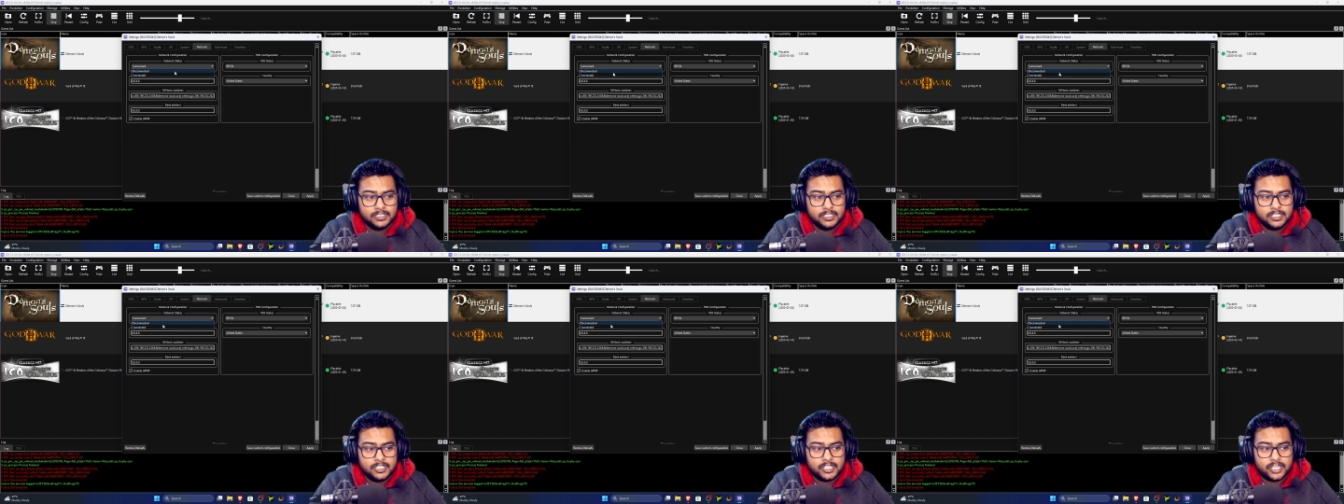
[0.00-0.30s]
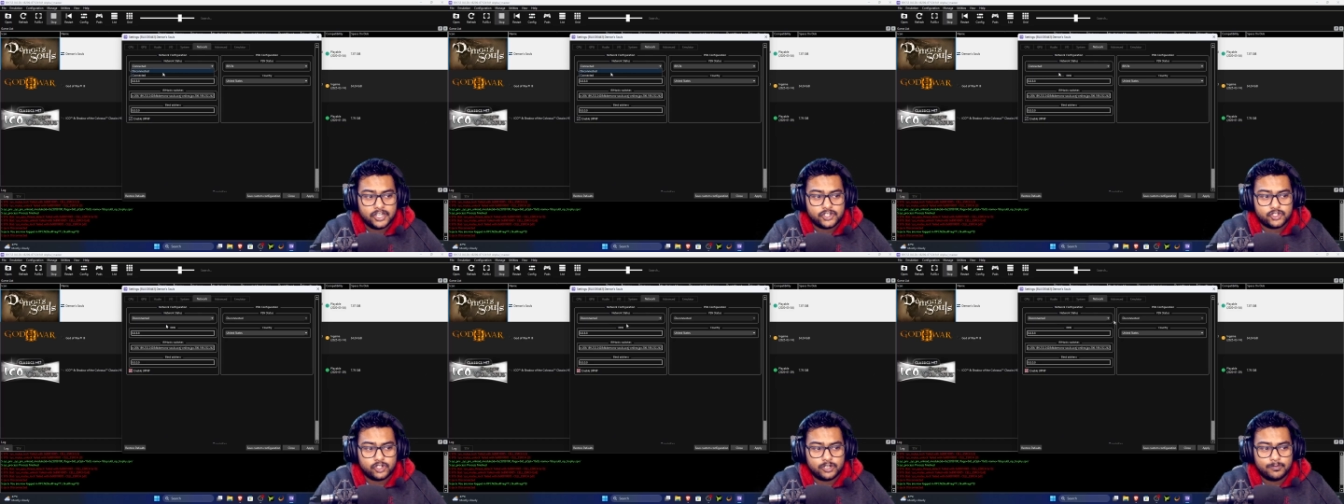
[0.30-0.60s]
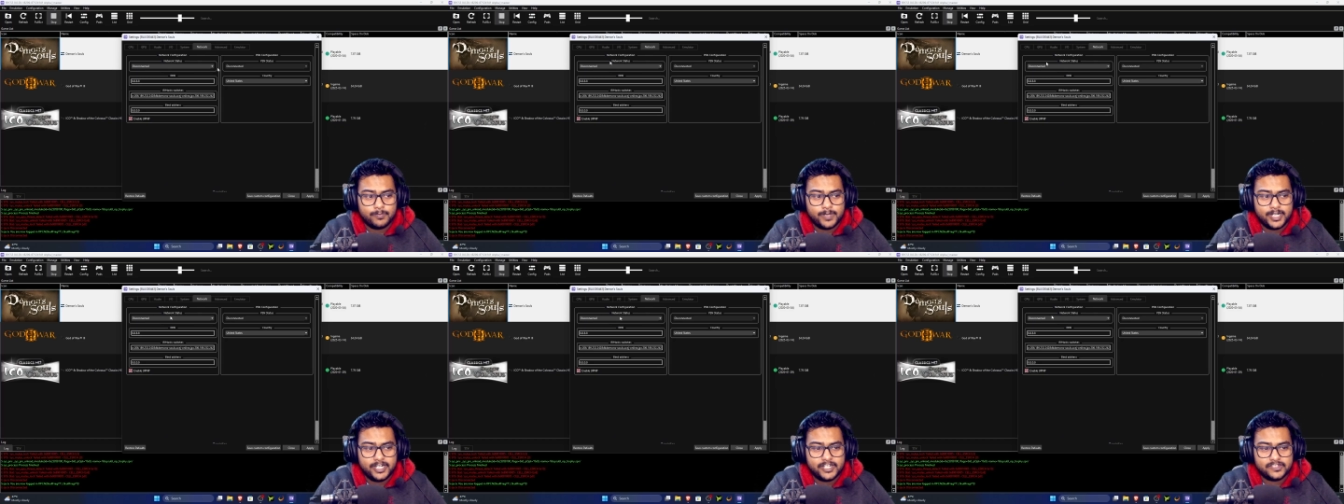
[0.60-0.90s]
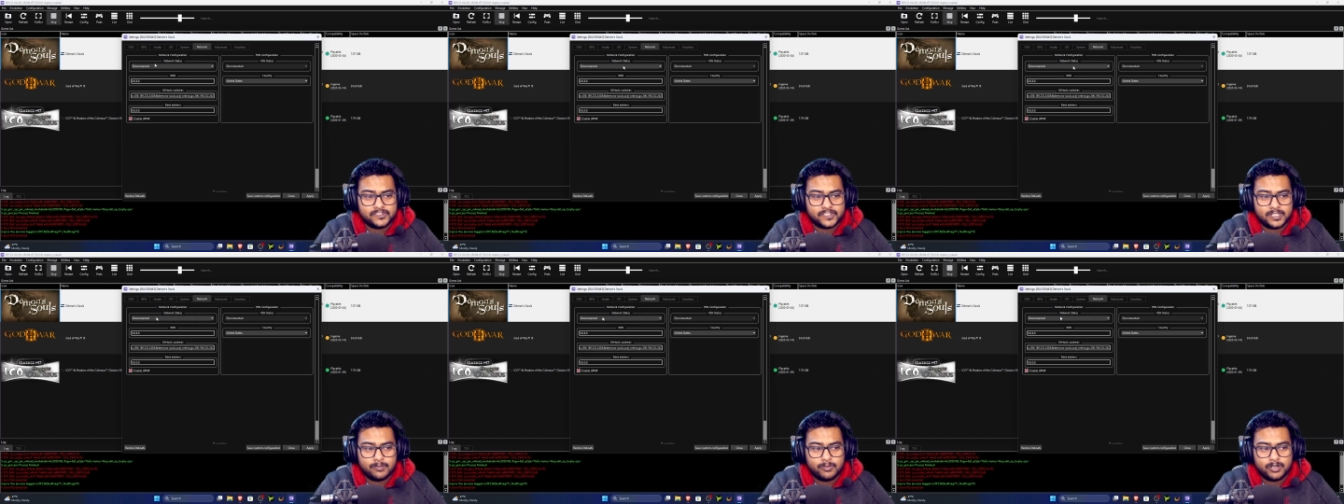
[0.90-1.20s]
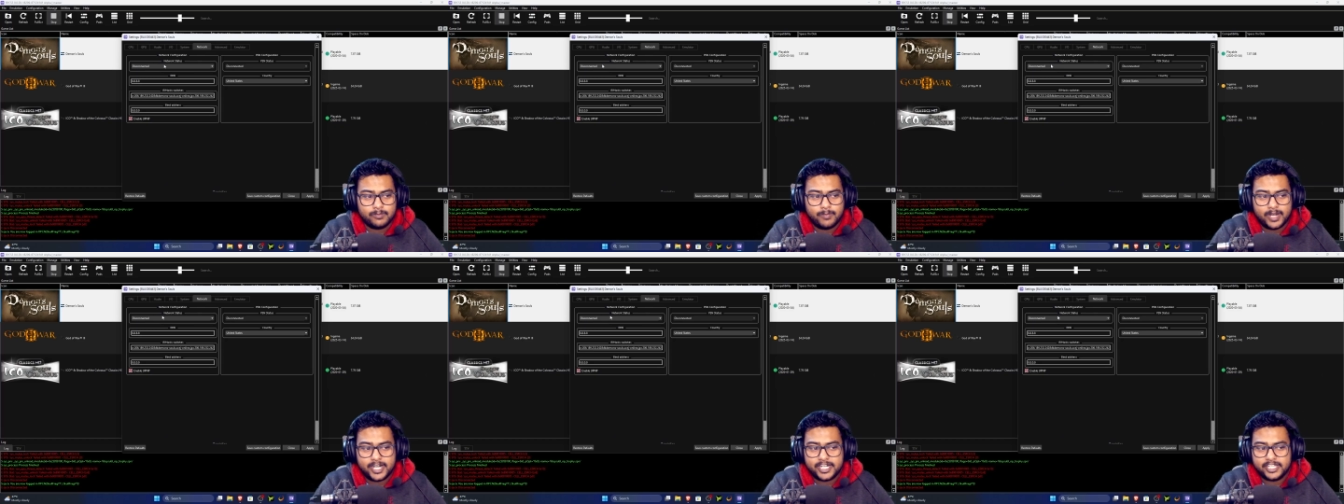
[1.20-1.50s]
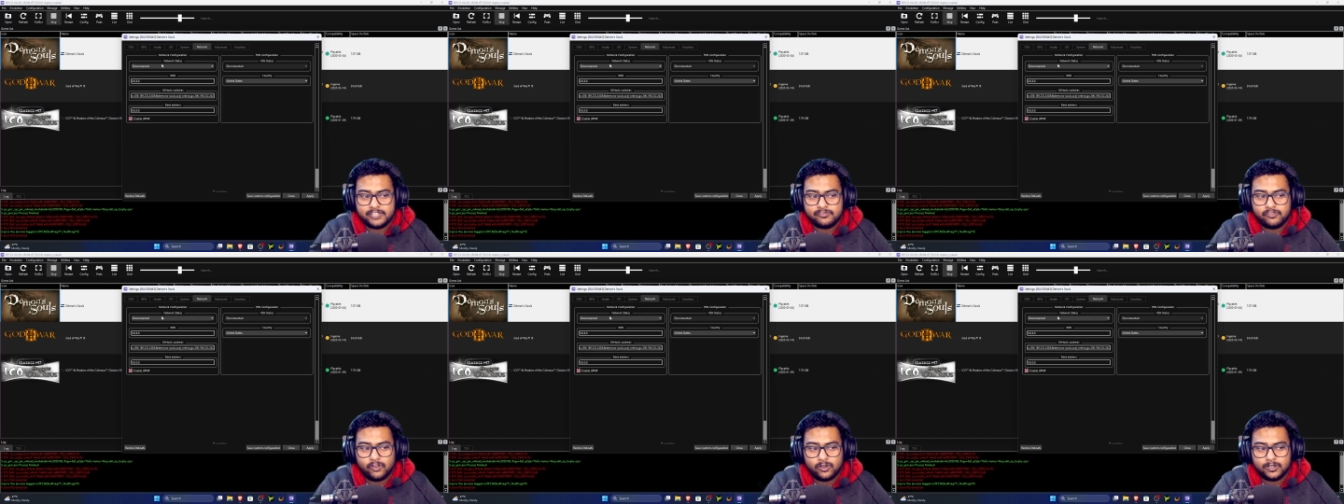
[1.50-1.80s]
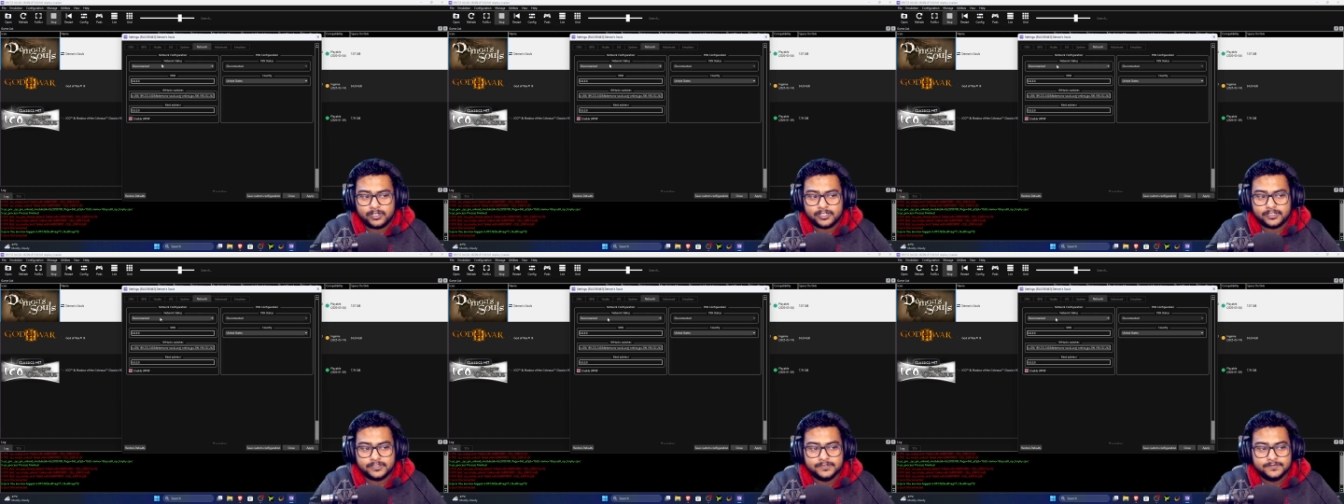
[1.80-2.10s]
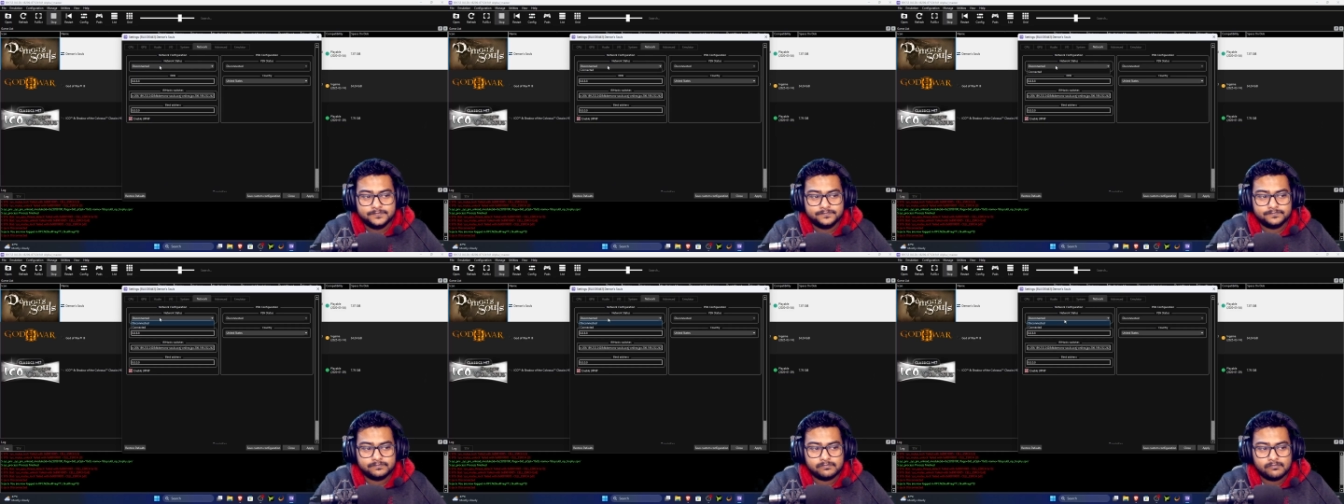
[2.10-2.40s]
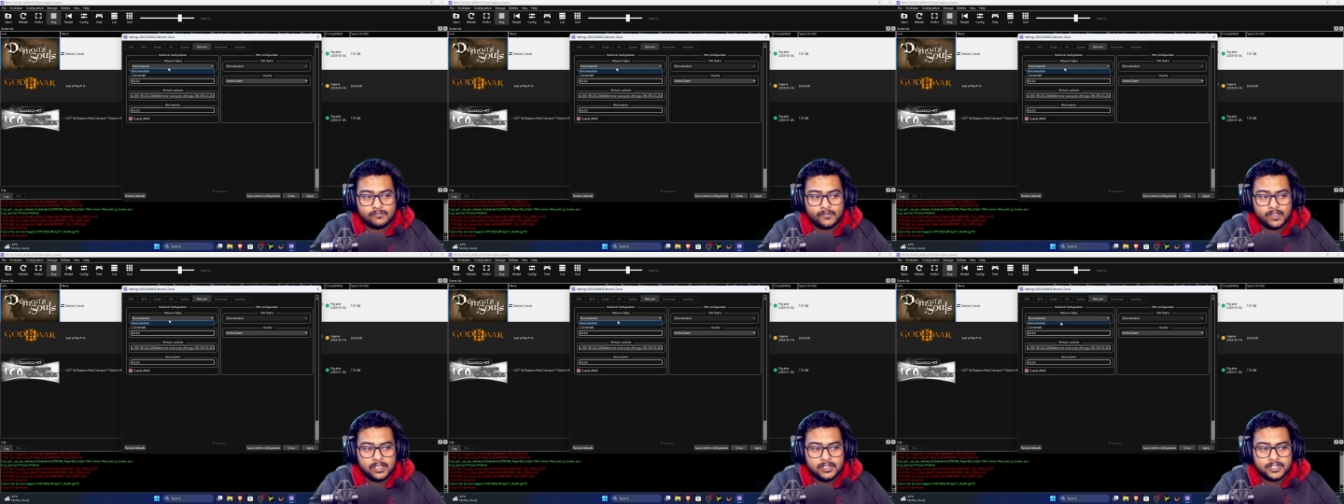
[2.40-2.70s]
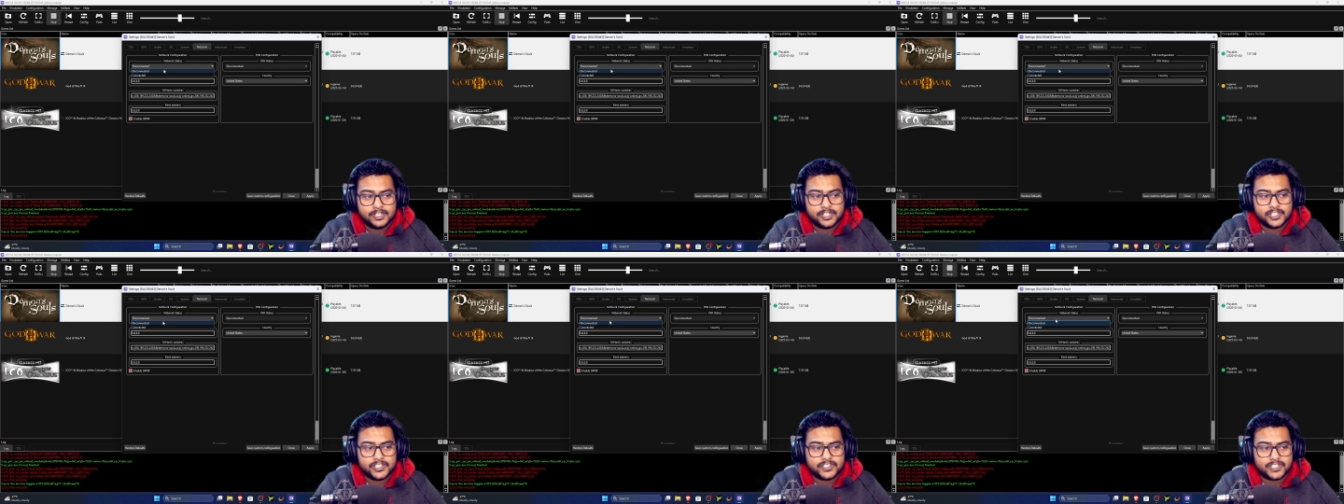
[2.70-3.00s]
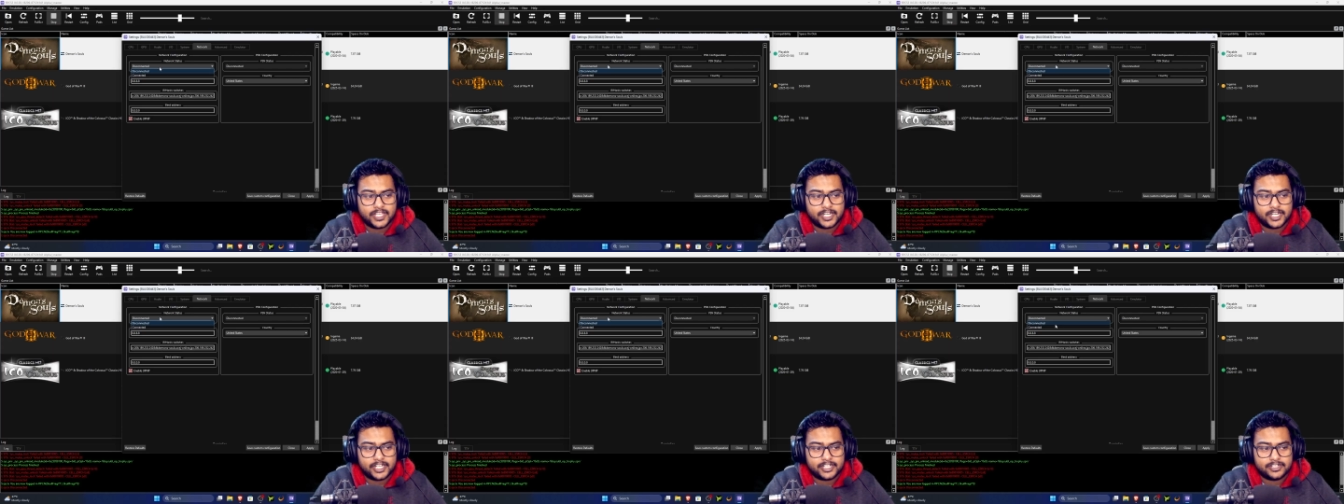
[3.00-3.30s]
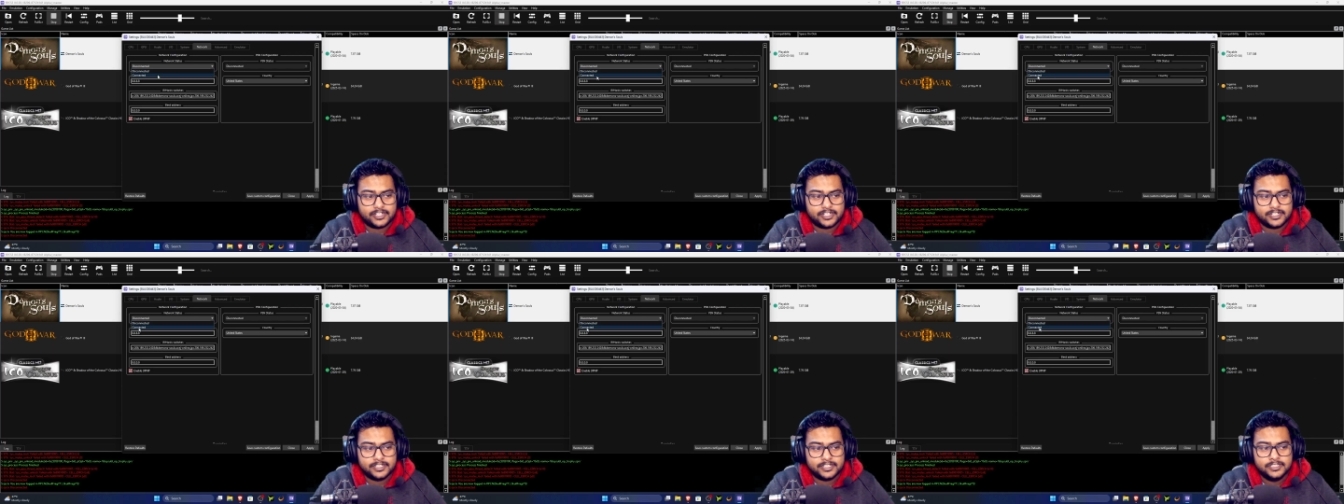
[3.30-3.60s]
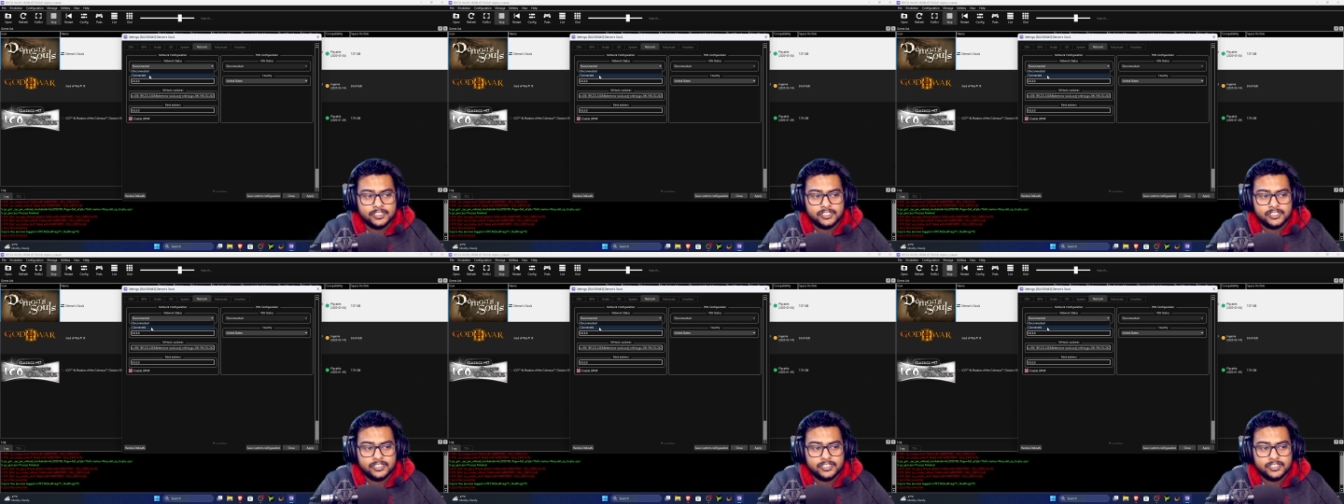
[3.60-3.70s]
it should be disabled by default, disconnected.